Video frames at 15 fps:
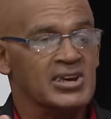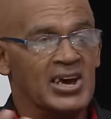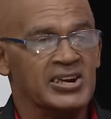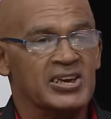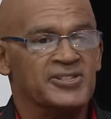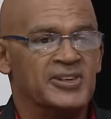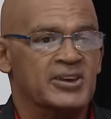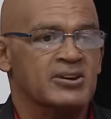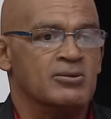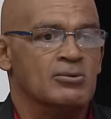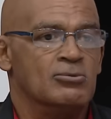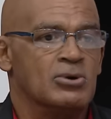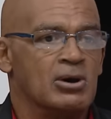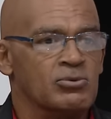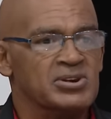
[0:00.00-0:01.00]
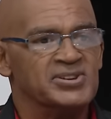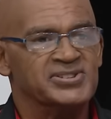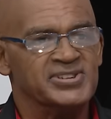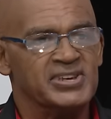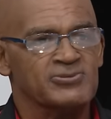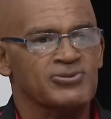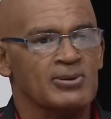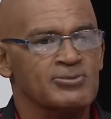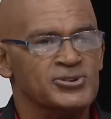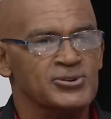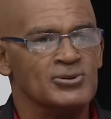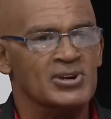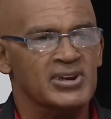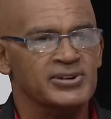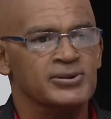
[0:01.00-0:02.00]
And I think what we've seen from
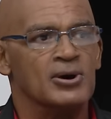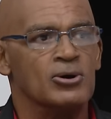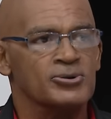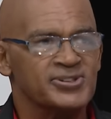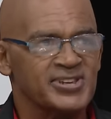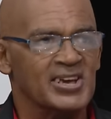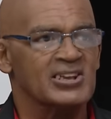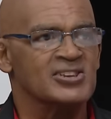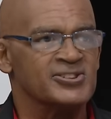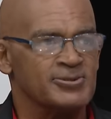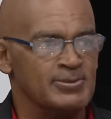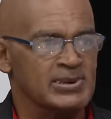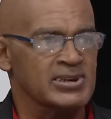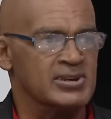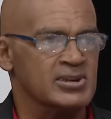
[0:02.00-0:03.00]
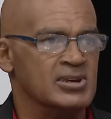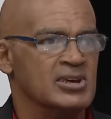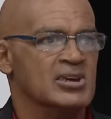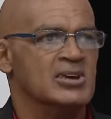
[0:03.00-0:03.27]
Julien now tells me